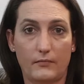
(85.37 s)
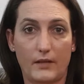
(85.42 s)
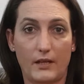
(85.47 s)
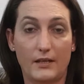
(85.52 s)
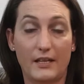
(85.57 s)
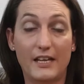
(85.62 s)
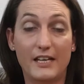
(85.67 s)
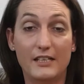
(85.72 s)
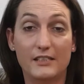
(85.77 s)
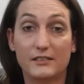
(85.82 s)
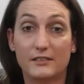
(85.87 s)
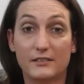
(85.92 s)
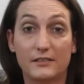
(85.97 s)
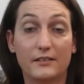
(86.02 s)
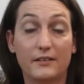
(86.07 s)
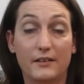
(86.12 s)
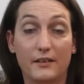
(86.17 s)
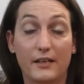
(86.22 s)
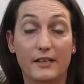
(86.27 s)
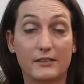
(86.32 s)

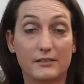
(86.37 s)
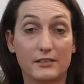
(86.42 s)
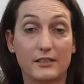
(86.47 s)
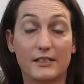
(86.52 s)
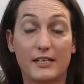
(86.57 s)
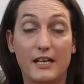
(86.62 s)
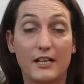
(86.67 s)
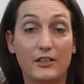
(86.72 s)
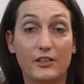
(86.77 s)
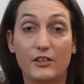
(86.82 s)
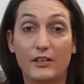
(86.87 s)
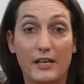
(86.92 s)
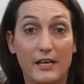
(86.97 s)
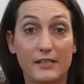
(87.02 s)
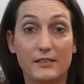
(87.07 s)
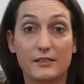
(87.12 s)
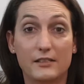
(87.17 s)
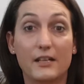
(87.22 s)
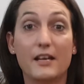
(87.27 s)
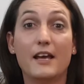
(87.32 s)
It's a
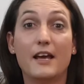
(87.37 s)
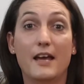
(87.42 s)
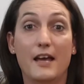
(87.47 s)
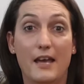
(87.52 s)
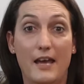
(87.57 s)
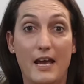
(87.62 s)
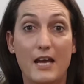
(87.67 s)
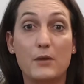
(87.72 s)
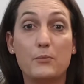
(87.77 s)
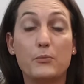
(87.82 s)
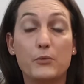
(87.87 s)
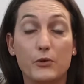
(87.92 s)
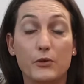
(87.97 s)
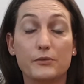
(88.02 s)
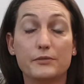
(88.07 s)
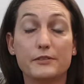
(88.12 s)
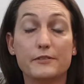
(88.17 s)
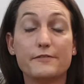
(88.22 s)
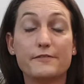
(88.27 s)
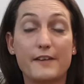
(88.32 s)
calculated and
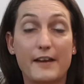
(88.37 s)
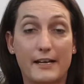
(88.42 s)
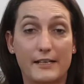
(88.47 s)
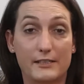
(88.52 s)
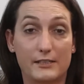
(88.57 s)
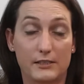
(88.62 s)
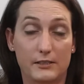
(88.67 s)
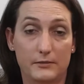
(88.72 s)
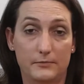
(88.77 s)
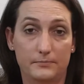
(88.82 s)
proven fact.